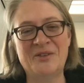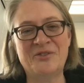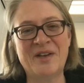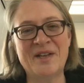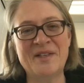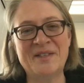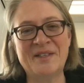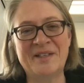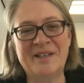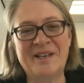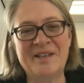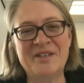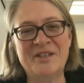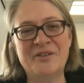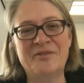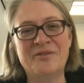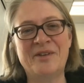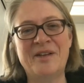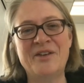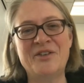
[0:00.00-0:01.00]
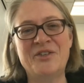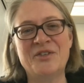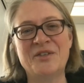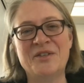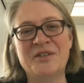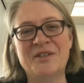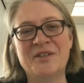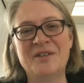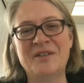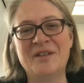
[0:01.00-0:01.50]
transatlantic
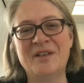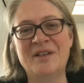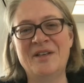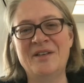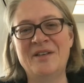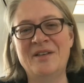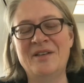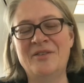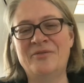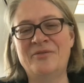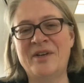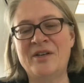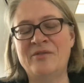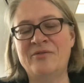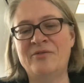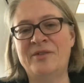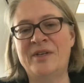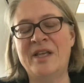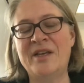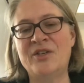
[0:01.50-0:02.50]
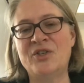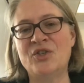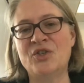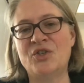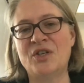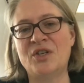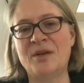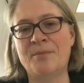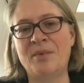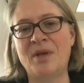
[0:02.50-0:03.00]

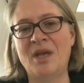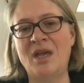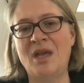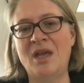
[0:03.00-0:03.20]
relationship